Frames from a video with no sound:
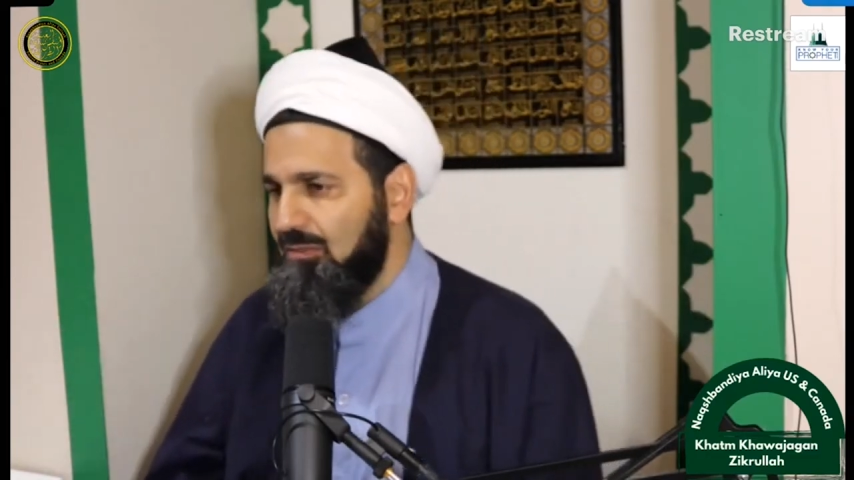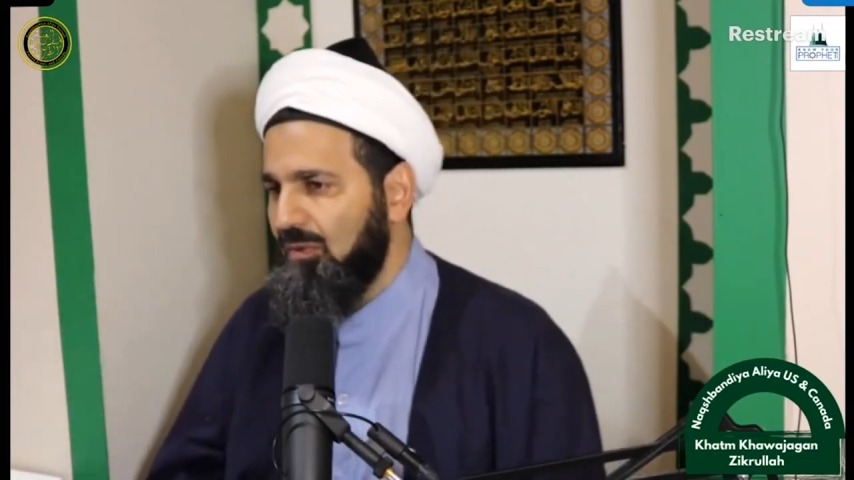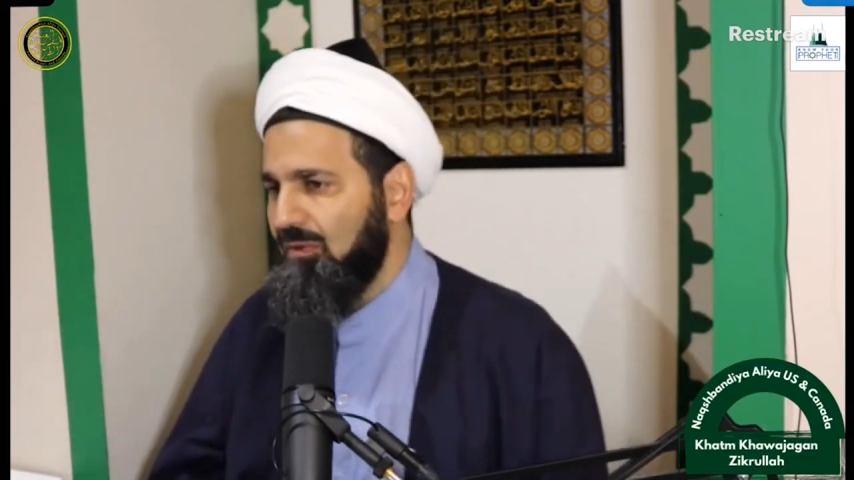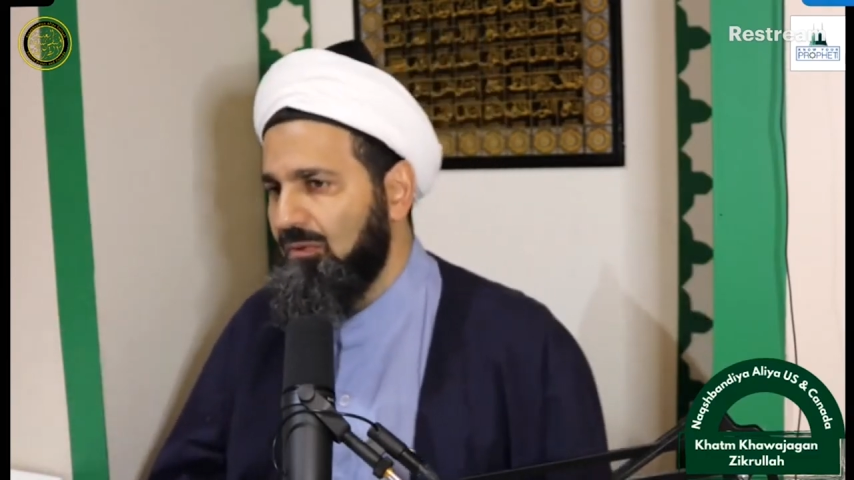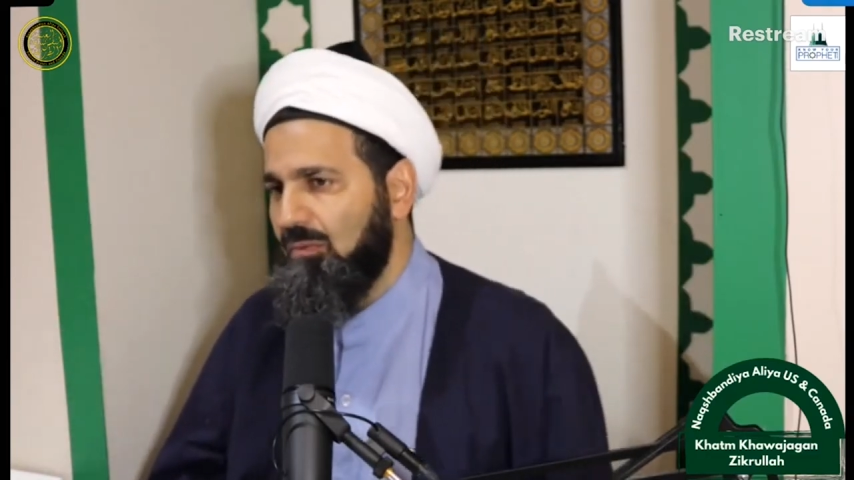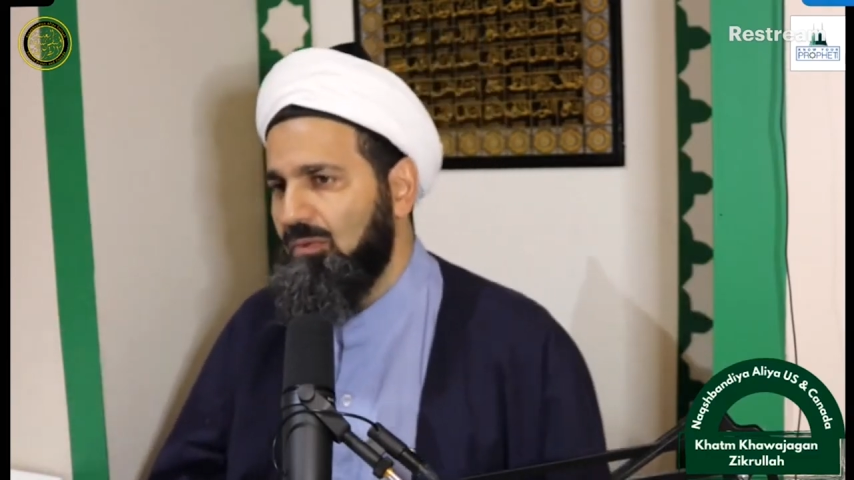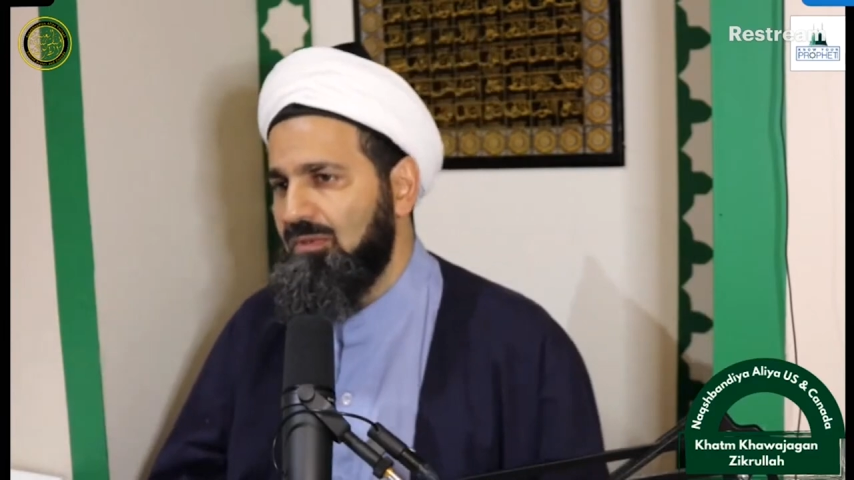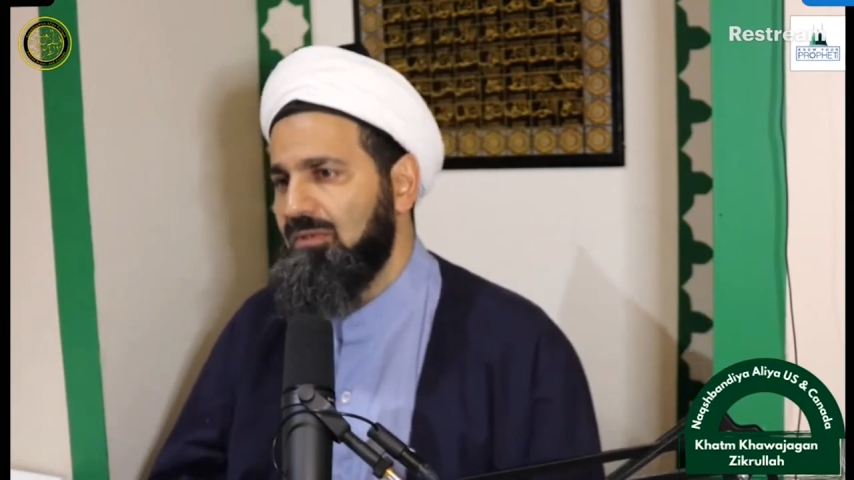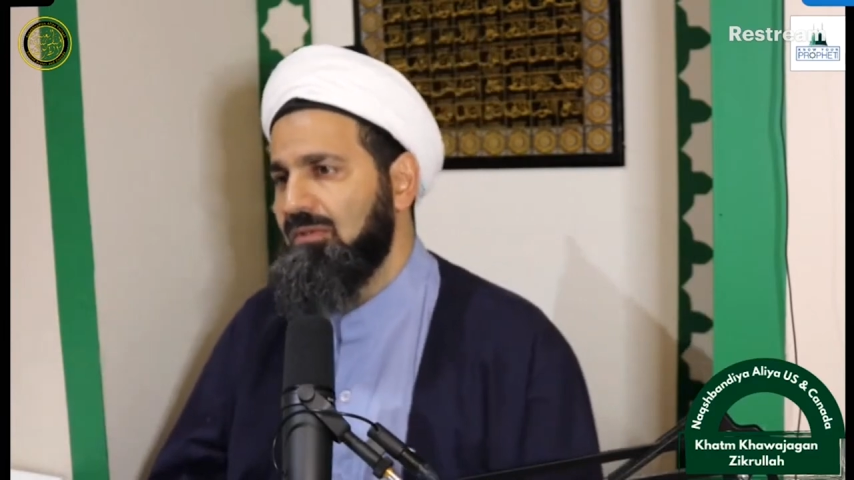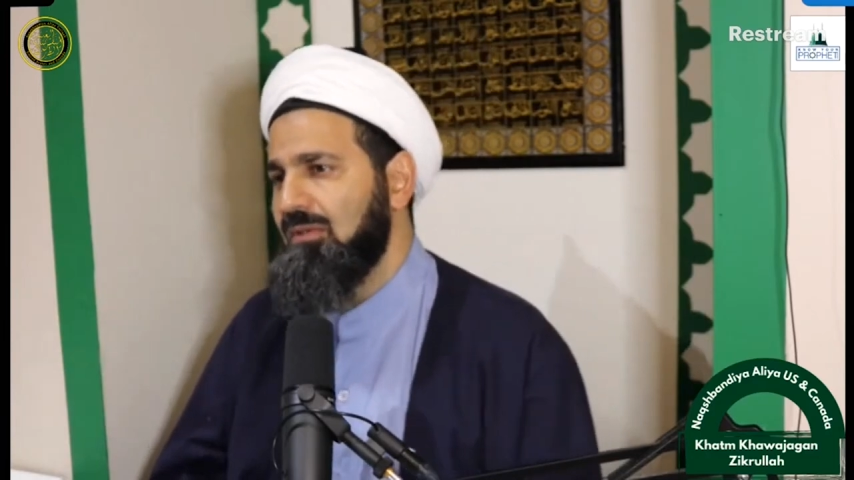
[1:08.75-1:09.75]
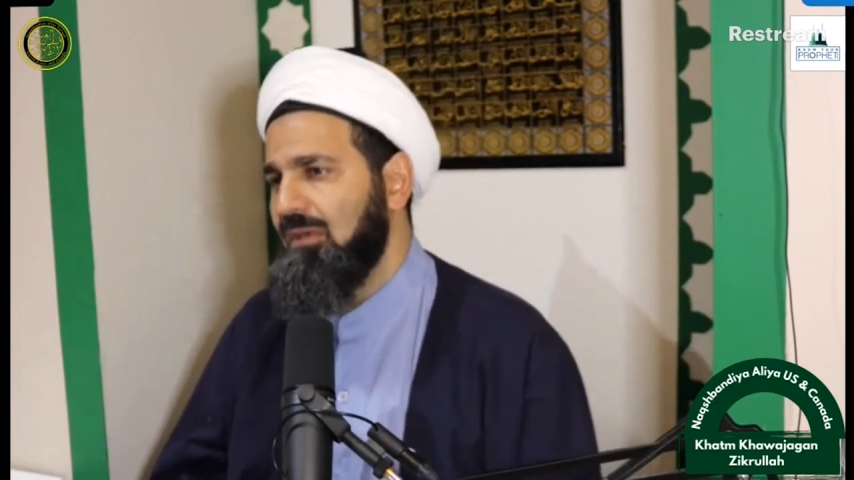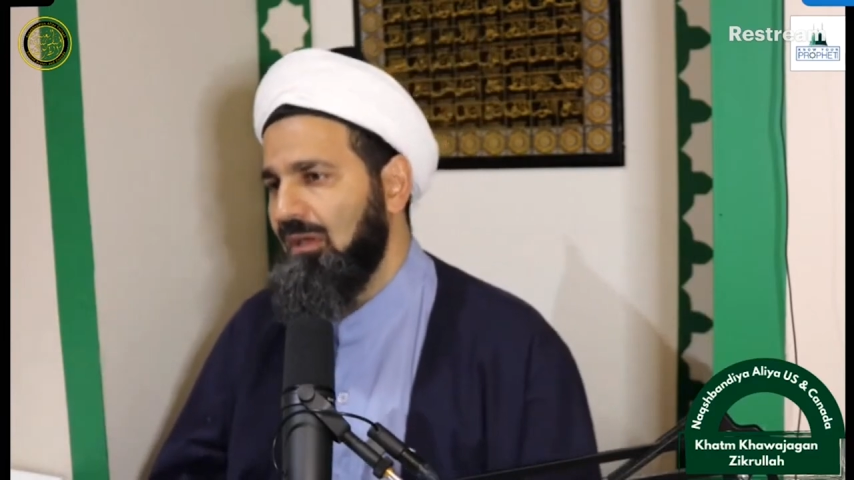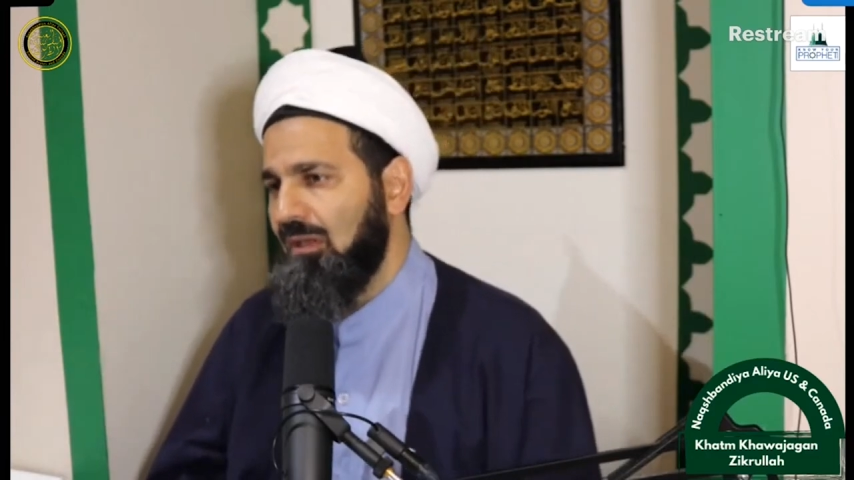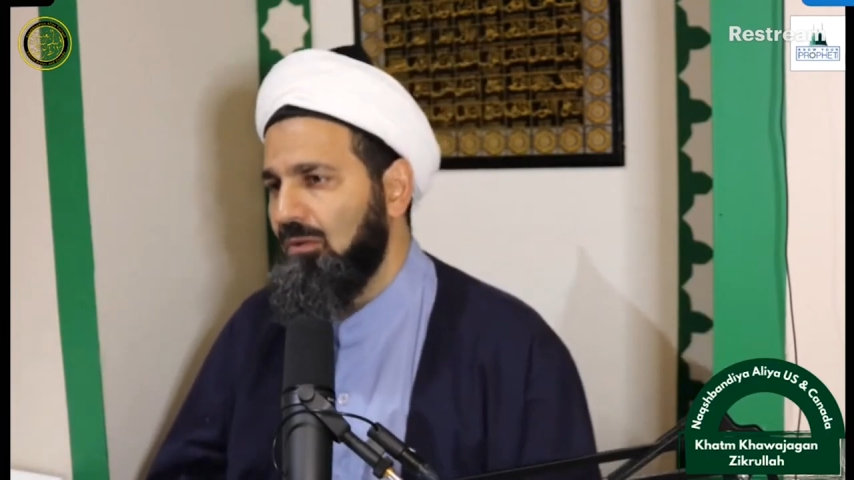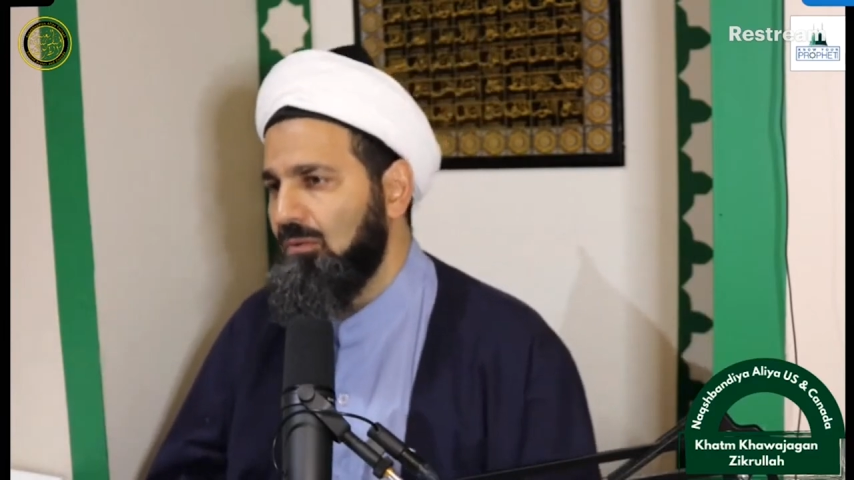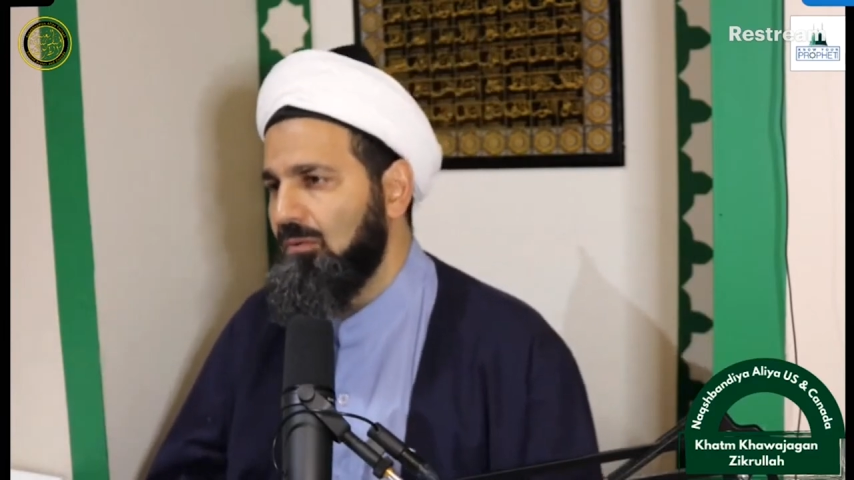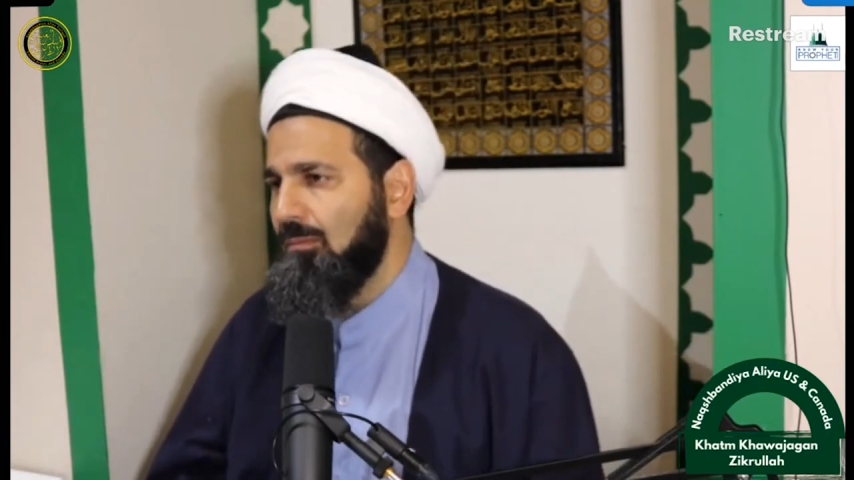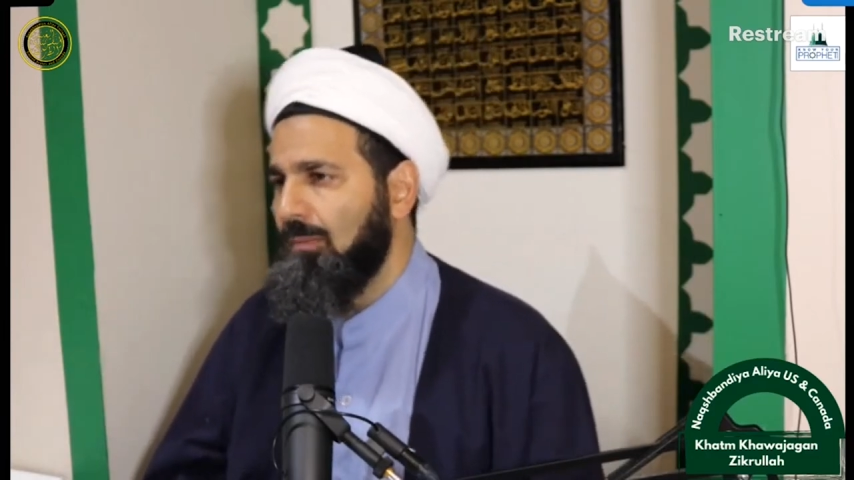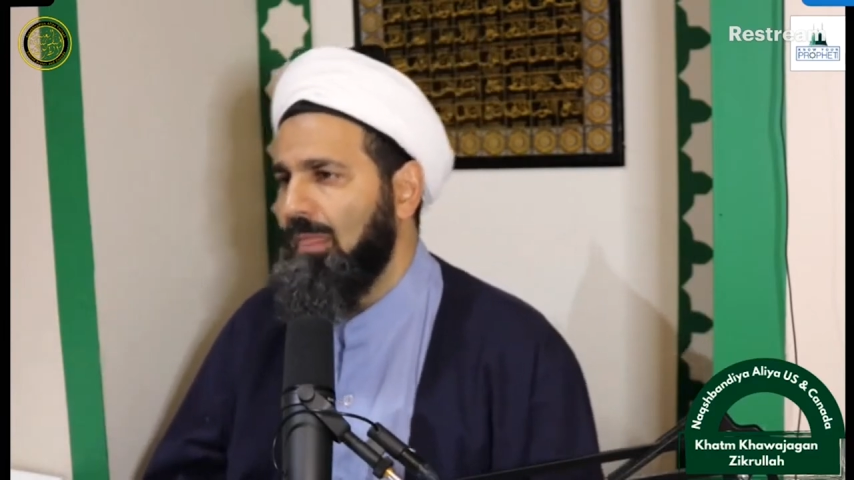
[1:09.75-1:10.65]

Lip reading: mother was alone